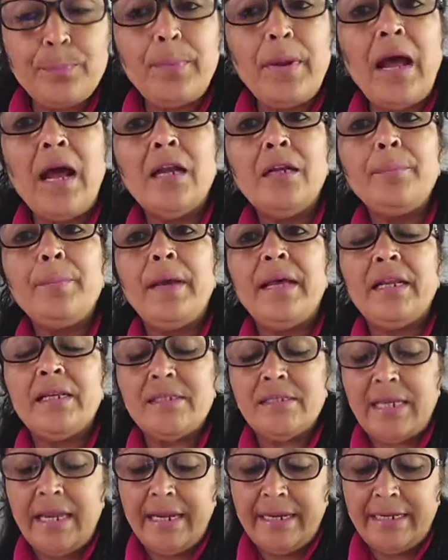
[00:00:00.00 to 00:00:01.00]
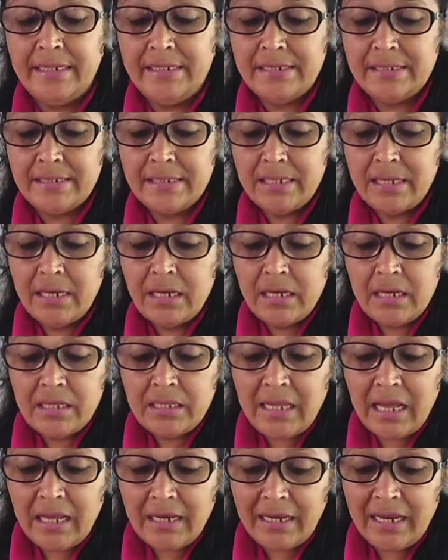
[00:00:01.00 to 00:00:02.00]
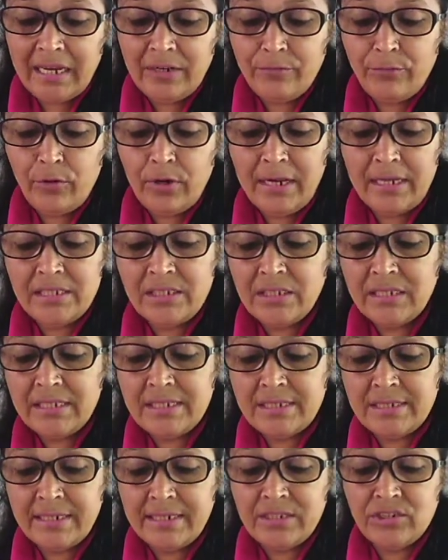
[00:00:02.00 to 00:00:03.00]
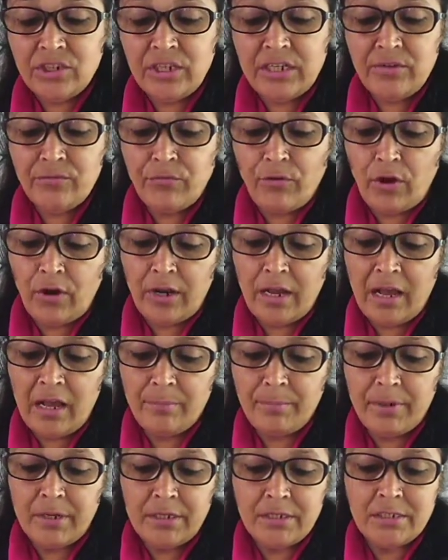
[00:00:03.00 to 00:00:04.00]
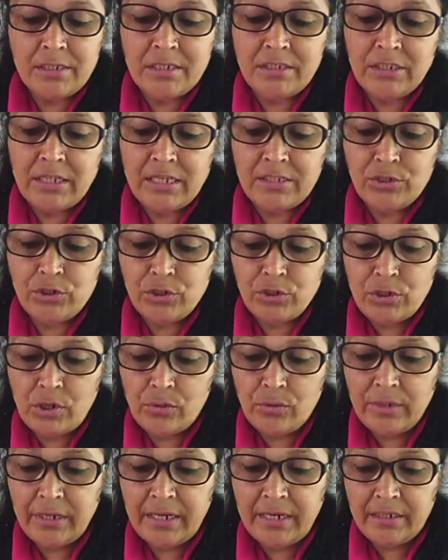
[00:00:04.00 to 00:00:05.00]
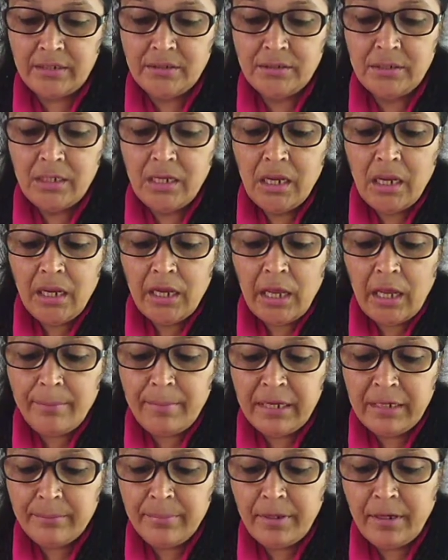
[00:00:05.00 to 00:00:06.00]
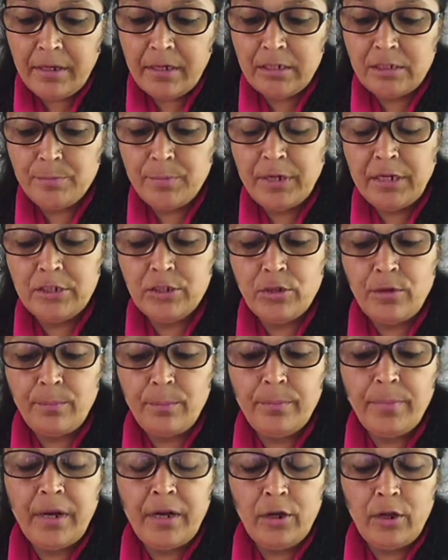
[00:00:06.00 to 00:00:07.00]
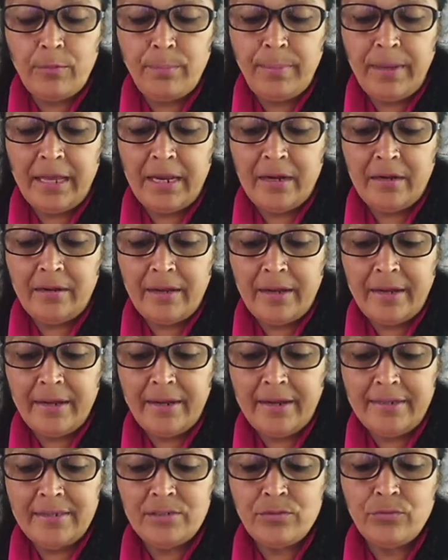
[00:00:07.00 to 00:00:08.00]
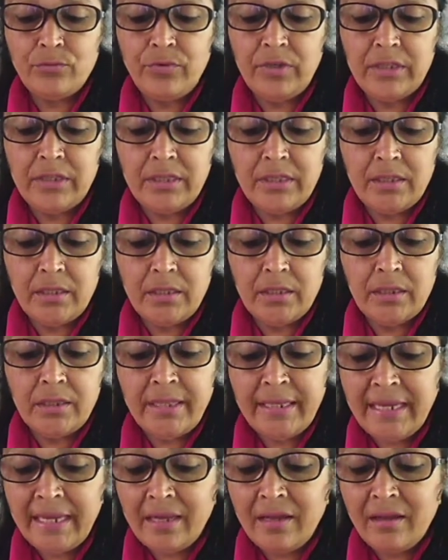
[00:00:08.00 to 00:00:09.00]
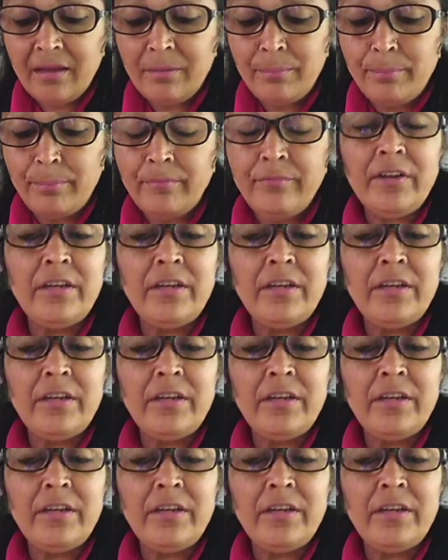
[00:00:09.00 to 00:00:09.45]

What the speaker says: plant parasites. The rainforest is rich in fauna, birds such as stocking, hummingbirds, bird of paradise with their